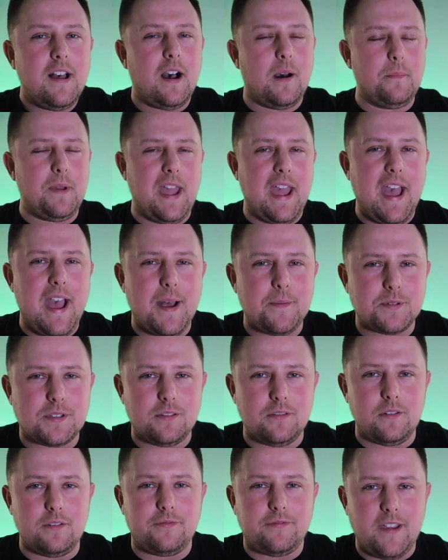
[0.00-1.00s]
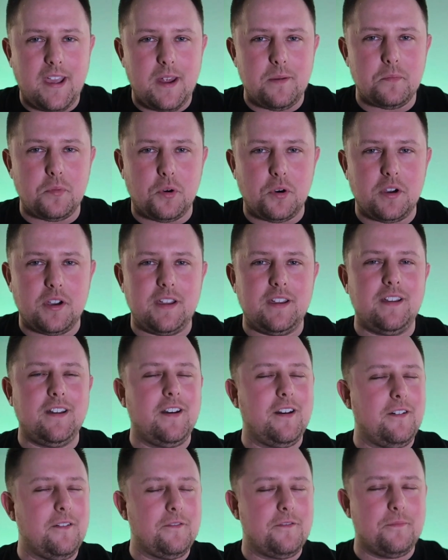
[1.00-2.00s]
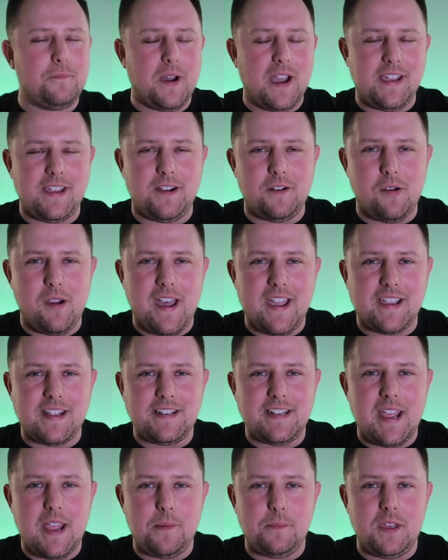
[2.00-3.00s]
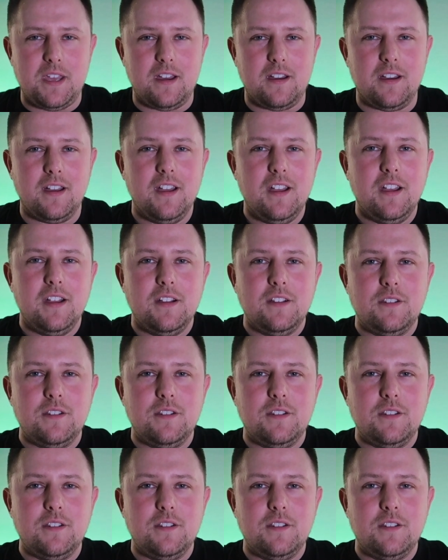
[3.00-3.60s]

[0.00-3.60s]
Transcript: I'm an absolute fanboy of My Hero Academia.